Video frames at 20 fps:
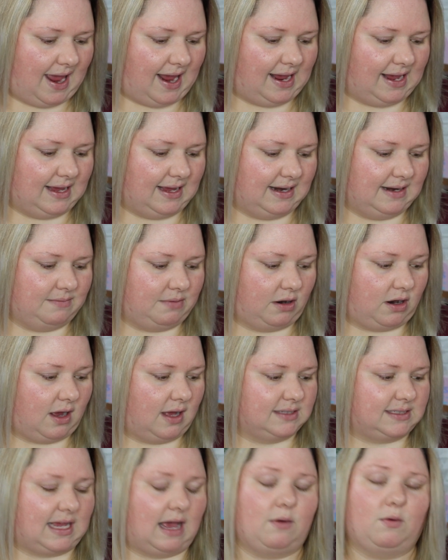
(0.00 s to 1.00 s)
and
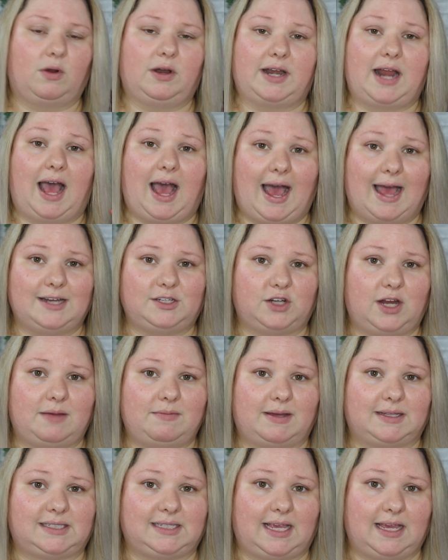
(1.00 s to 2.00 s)
because I wanted to
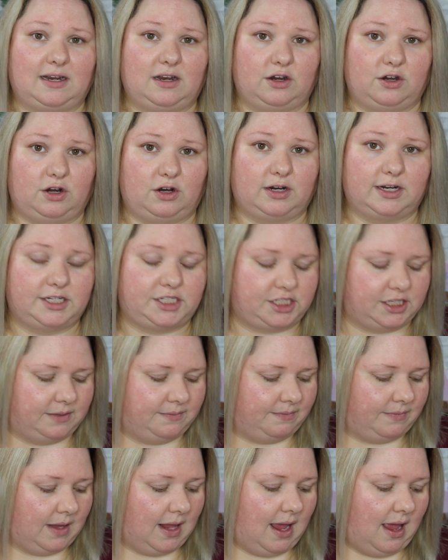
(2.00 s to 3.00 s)
hydrate my skin and nourish it